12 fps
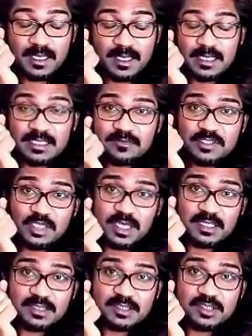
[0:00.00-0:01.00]
give a
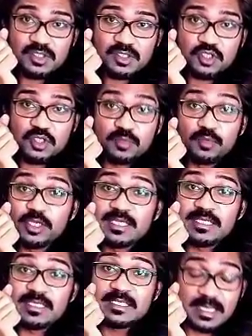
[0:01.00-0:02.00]
chance to MUHYIDDIN
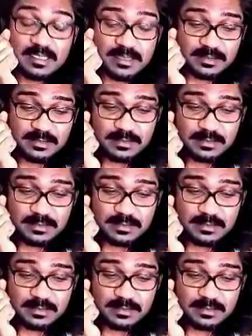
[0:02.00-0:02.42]
YASSIN